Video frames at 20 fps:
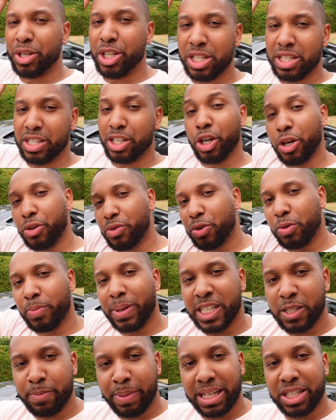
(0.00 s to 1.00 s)
gonna go through my
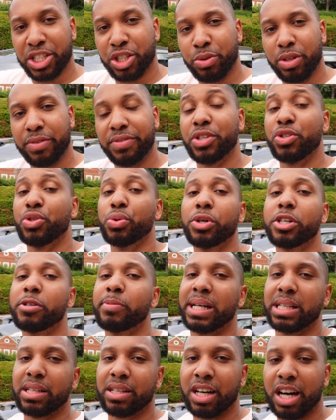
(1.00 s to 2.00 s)
spec sheet with you, talk
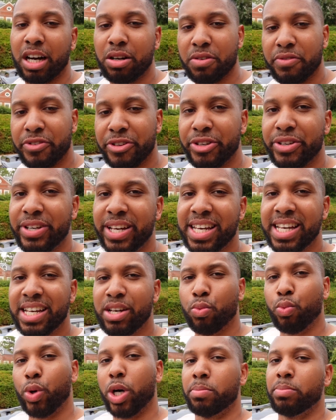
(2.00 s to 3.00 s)
about the car with you,
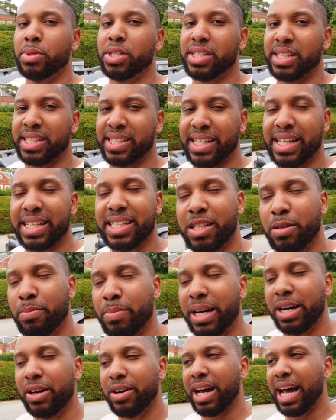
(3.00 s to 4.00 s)
what I'm most excited
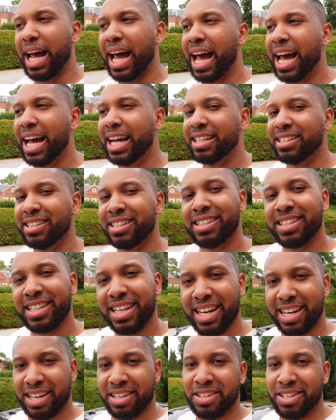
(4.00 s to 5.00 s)
about, and
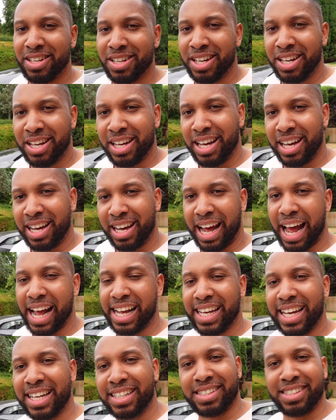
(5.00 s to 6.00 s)
yeah, I
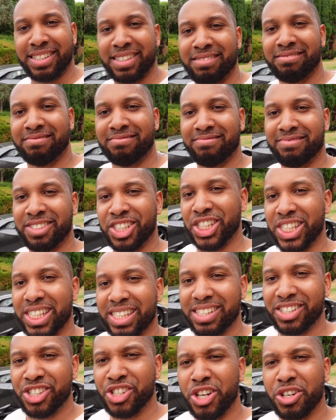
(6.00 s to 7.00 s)
guess just
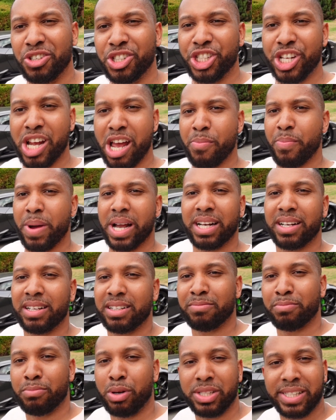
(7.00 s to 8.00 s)
you know share my
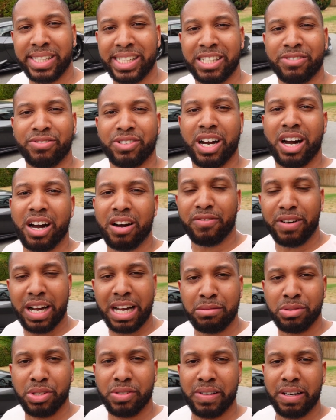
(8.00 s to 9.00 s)
positive car
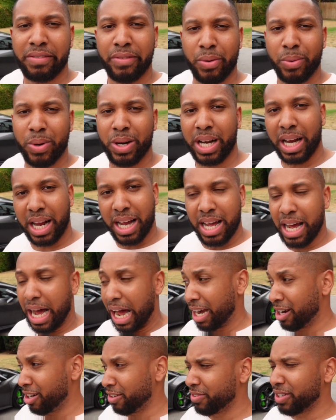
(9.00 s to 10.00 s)
vibes with everyone.
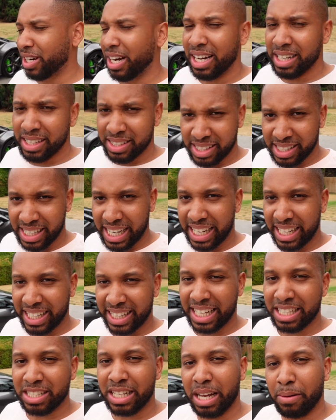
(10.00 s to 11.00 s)
I love cars, like
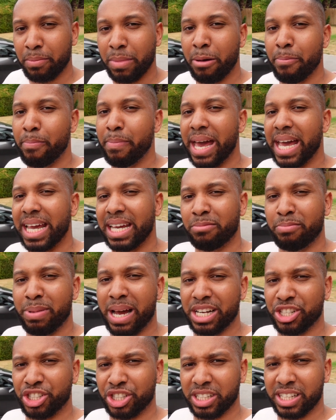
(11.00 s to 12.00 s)
that's like my main
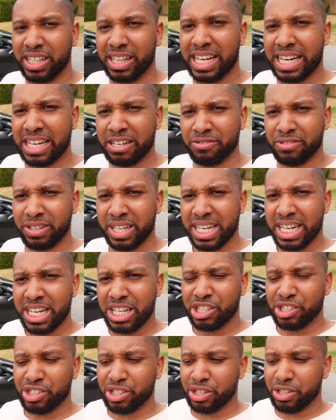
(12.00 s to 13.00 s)
passion in life.
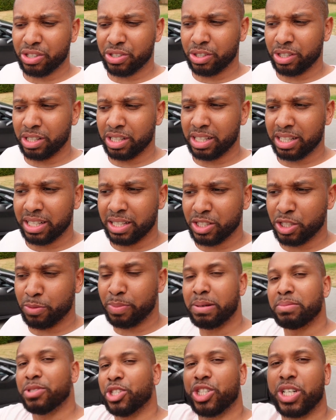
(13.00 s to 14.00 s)
So to
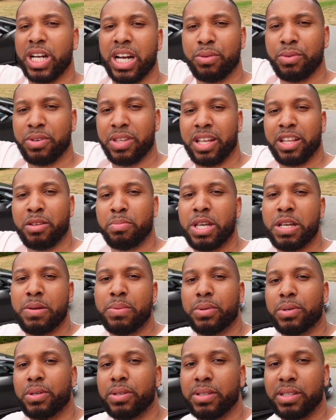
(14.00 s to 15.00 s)
be able to share it with other
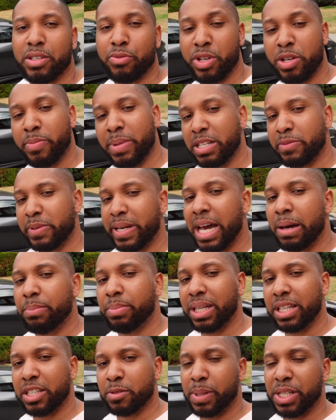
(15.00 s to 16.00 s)
people, it really makes me
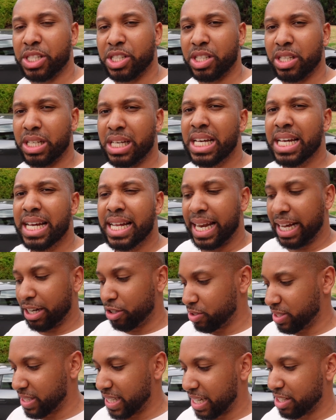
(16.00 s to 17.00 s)
happy, especially like
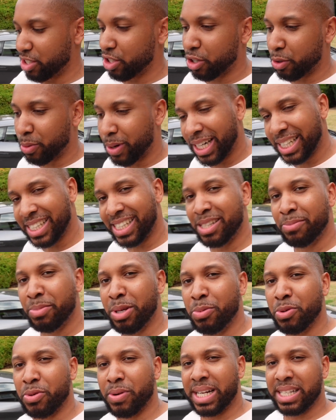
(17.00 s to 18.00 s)
on TikTok where I see
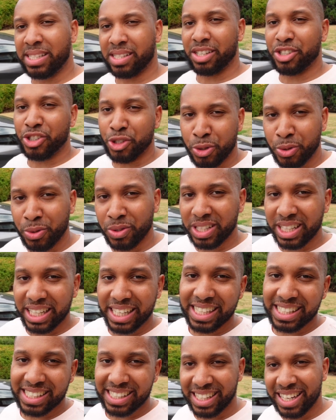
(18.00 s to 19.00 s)
people writing such cool
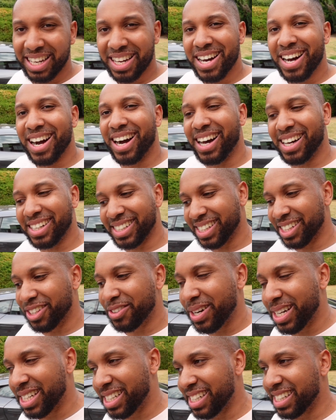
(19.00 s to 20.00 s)
things and asking
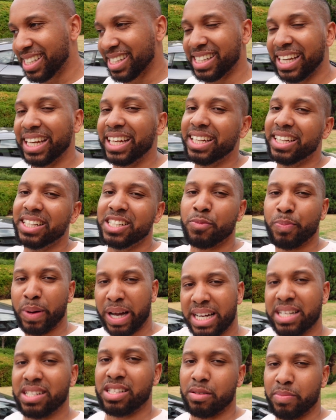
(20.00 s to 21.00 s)
questions and saying it
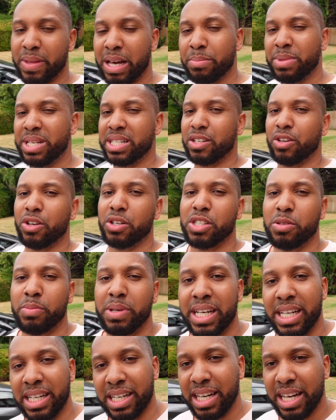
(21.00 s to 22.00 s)
inspires them. That means a lot to
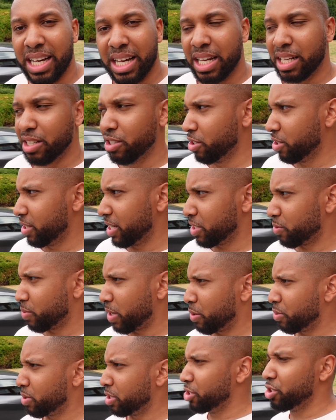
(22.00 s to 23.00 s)
me, and you know that's what
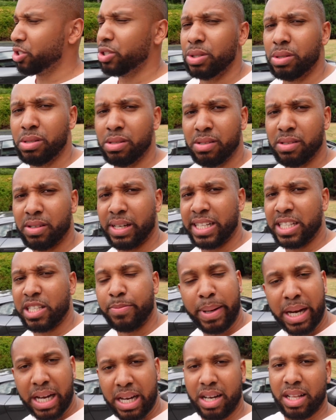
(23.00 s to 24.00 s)
I want to do:
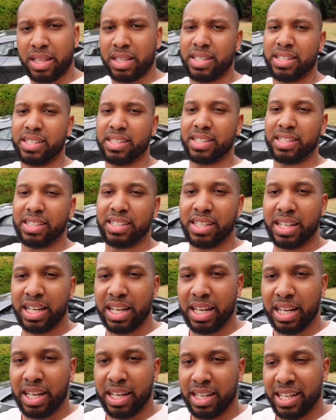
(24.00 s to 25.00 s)
inspire others and
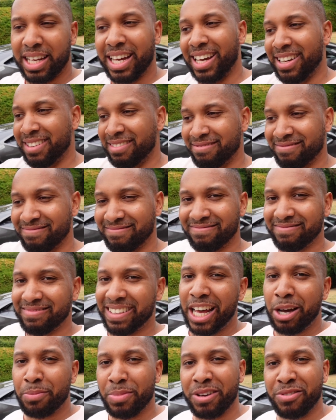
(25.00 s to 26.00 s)
yeah
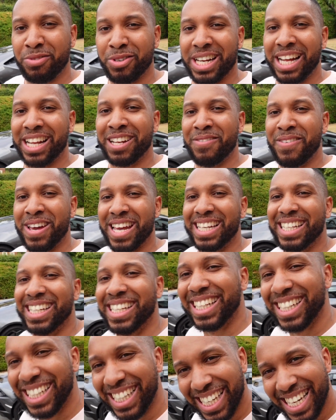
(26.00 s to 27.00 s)
help everyone elevate.